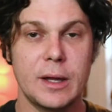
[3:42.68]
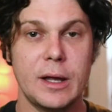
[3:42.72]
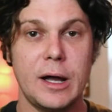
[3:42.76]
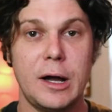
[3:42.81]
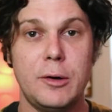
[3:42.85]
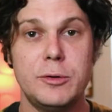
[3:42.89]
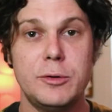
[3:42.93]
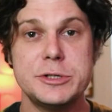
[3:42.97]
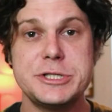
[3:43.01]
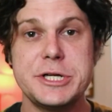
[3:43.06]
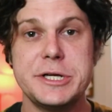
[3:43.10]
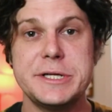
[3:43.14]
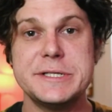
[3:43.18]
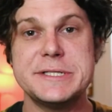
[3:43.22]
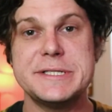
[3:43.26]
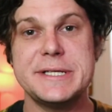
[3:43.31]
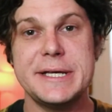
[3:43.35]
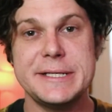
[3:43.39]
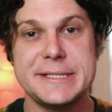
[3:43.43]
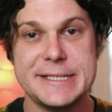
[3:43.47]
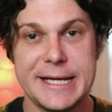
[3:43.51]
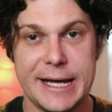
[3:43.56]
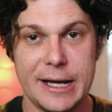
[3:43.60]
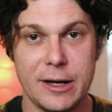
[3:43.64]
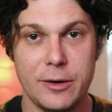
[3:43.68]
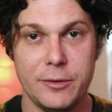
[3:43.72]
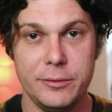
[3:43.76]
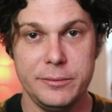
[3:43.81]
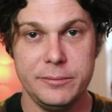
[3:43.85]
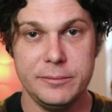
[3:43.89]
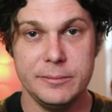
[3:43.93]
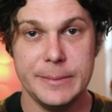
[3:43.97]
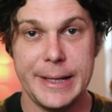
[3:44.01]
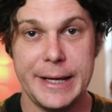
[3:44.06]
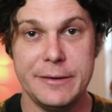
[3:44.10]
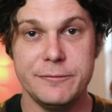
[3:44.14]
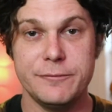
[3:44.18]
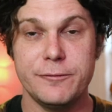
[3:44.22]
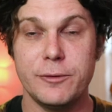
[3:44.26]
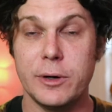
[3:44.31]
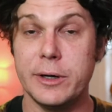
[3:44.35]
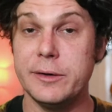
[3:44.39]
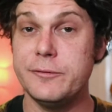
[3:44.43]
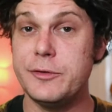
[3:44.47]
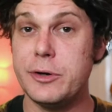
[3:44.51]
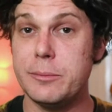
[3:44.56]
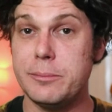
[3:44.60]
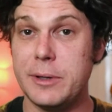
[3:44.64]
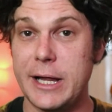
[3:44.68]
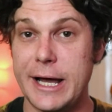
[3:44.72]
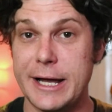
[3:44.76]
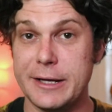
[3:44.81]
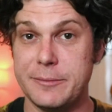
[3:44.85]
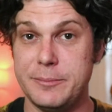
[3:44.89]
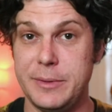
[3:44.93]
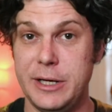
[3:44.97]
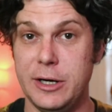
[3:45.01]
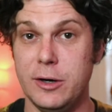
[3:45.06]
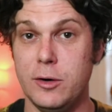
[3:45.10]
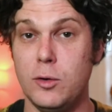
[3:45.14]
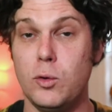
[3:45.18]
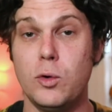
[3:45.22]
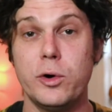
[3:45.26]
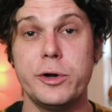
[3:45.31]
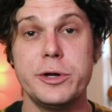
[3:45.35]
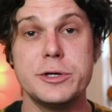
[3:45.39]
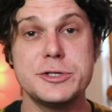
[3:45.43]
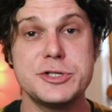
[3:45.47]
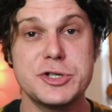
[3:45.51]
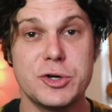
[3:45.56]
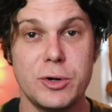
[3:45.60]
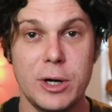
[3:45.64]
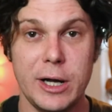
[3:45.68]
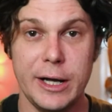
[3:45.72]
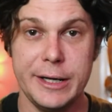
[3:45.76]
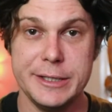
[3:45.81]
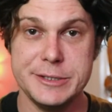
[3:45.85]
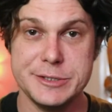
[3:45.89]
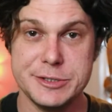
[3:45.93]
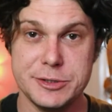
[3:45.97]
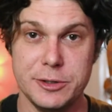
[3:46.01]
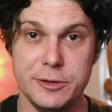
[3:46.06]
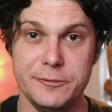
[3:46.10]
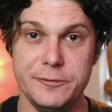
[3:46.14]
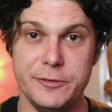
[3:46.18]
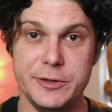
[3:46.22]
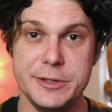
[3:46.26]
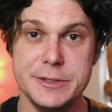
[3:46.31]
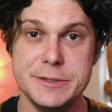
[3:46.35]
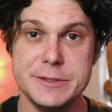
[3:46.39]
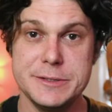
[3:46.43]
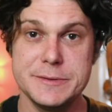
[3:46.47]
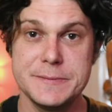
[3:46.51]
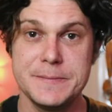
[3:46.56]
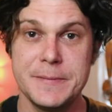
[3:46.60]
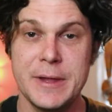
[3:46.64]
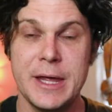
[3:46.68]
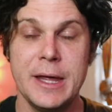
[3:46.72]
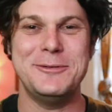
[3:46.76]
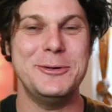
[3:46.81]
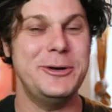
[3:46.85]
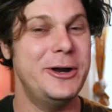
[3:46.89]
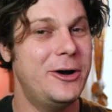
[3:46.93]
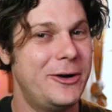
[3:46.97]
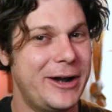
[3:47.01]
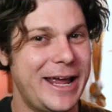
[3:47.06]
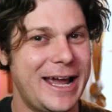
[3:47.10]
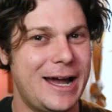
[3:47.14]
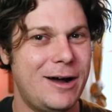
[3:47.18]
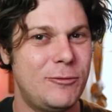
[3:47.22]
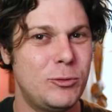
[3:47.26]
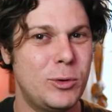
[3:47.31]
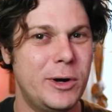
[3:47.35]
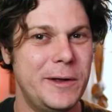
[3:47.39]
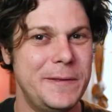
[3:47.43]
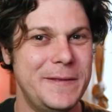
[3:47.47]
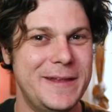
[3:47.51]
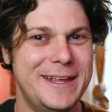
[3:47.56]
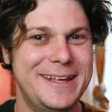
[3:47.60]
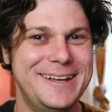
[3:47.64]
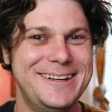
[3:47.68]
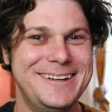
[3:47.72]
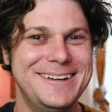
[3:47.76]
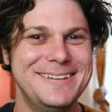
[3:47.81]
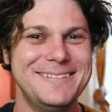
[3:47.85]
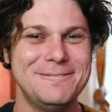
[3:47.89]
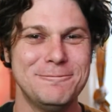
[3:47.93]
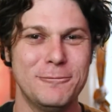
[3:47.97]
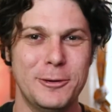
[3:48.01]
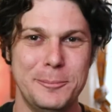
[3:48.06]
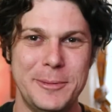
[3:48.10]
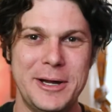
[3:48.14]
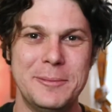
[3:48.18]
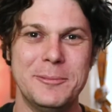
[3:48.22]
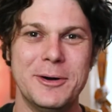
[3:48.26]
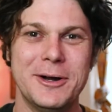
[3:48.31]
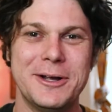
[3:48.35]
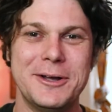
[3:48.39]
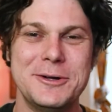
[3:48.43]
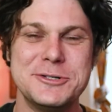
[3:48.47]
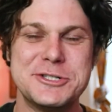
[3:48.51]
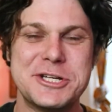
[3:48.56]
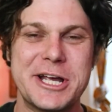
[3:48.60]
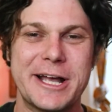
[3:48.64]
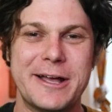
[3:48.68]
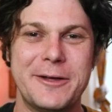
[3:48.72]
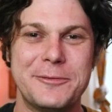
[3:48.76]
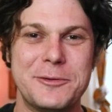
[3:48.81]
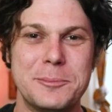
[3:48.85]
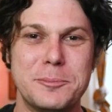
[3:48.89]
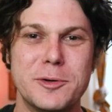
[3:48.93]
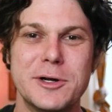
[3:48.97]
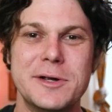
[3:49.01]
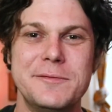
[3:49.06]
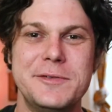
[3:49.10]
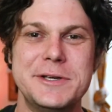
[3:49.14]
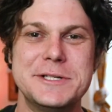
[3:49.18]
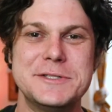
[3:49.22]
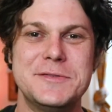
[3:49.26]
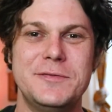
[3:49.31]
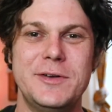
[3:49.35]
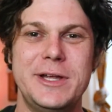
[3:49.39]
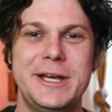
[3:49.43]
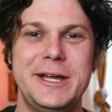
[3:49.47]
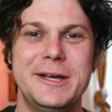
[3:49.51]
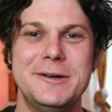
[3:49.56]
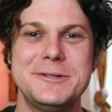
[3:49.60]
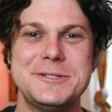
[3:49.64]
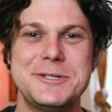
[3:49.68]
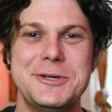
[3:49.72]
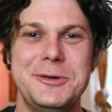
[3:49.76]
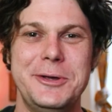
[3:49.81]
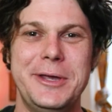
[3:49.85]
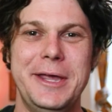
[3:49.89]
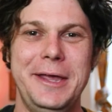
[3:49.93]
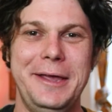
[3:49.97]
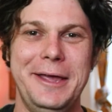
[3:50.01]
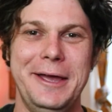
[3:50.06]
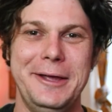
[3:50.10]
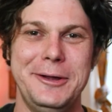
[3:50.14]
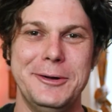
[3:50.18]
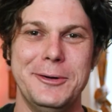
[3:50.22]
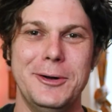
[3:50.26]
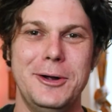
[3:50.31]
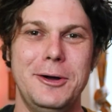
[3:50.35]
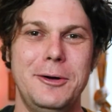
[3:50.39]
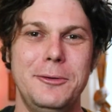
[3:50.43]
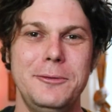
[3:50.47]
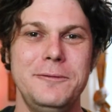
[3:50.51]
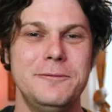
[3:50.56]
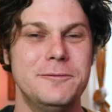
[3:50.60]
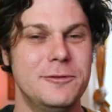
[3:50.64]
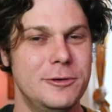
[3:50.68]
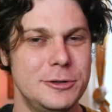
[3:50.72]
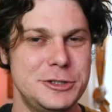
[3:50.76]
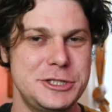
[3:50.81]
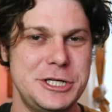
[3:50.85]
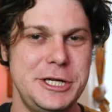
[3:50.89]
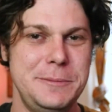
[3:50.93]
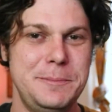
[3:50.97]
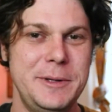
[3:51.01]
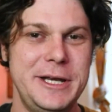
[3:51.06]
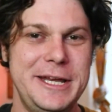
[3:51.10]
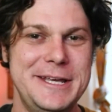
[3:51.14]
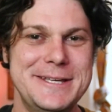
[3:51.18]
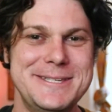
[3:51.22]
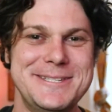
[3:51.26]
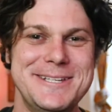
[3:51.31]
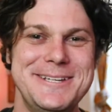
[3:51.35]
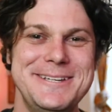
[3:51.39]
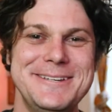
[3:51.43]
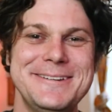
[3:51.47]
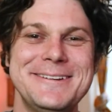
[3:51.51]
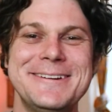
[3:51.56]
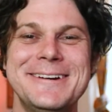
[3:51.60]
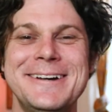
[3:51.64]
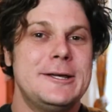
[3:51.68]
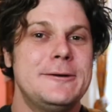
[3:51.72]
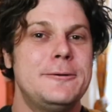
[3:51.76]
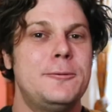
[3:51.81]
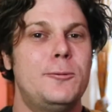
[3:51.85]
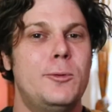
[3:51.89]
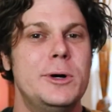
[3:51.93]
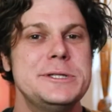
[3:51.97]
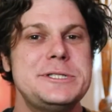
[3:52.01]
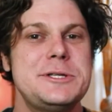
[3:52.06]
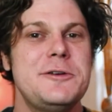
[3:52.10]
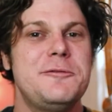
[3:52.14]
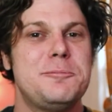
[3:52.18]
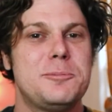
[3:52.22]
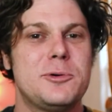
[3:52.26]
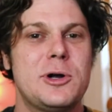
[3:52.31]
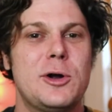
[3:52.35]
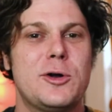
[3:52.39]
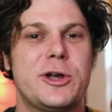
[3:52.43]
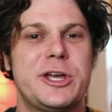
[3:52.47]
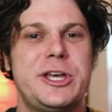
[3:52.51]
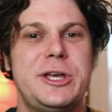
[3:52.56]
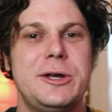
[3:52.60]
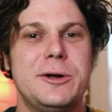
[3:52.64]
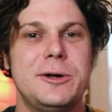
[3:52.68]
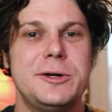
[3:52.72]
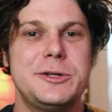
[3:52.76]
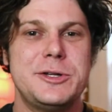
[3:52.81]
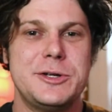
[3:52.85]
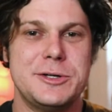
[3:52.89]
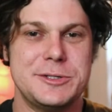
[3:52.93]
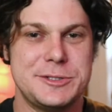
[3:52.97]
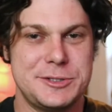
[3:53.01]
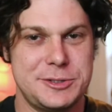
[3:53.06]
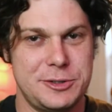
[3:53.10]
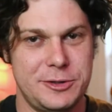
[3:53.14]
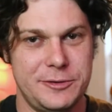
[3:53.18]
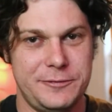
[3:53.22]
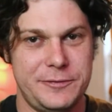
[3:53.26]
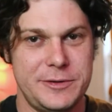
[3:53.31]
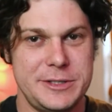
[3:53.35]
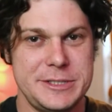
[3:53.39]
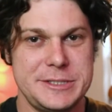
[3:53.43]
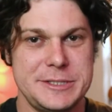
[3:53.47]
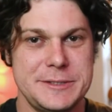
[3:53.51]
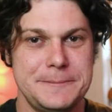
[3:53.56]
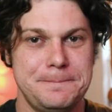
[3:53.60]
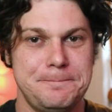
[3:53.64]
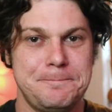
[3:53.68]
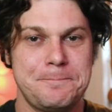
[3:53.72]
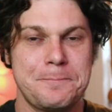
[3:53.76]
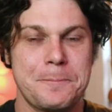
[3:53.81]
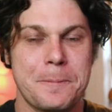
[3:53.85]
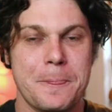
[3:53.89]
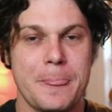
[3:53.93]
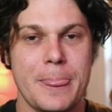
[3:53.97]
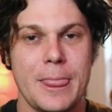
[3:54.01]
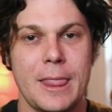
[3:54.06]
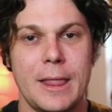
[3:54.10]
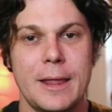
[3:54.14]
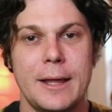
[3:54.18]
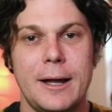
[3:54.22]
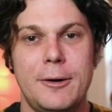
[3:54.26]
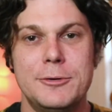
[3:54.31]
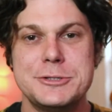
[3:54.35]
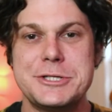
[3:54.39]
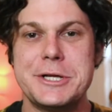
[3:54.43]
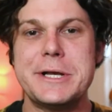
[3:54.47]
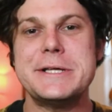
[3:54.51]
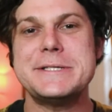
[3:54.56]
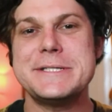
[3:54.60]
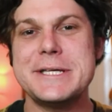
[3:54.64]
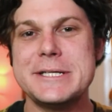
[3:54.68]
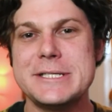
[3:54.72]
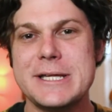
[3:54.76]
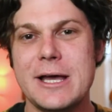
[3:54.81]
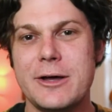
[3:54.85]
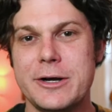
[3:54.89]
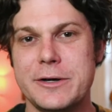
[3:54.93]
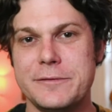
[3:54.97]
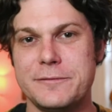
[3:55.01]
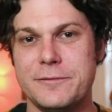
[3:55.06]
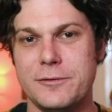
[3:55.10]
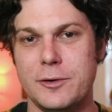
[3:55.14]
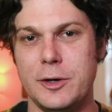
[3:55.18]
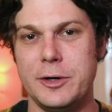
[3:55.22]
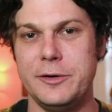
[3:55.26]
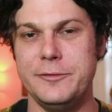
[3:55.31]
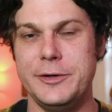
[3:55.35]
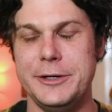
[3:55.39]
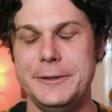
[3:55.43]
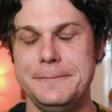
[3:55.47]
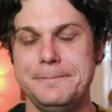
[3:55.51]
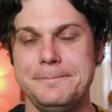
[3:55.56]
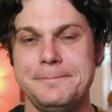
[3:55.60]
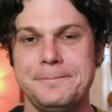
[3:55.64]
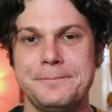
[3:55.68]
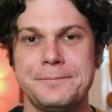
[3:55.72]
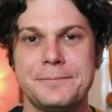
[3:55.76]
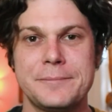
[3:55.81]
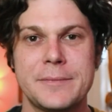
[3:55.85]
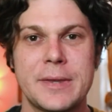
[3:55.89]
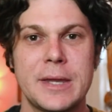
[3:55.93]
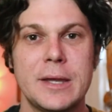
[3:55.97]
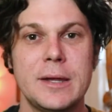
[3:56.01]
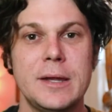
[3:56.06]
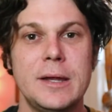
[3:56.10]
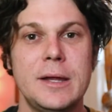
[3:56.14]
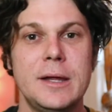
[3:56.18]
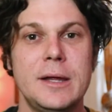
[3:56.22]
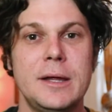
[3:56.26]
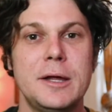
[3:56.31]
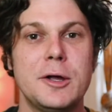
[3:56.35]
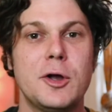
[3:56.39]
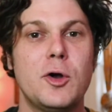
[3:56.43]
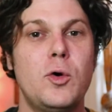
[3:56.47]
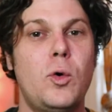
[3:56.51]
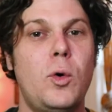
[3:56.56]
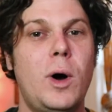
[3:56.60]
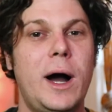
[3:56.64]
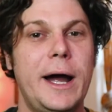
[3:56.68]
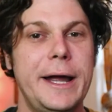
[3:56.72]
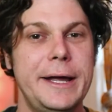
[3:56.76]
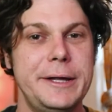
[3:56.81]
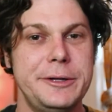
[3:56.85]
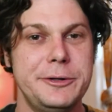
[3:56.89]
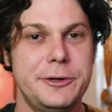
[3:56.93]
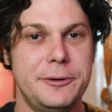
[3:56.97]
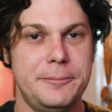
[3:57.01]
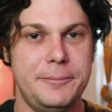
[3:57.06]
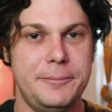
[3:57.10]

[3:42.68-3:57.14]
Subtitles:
I want you to sit down in front of your black mirror or your scrying surface. If you don't have one, then remember, go check out the previous video so you can get your own for cheap and easy. Once you've procured your surface, I want you to sit down in front of it, quiet your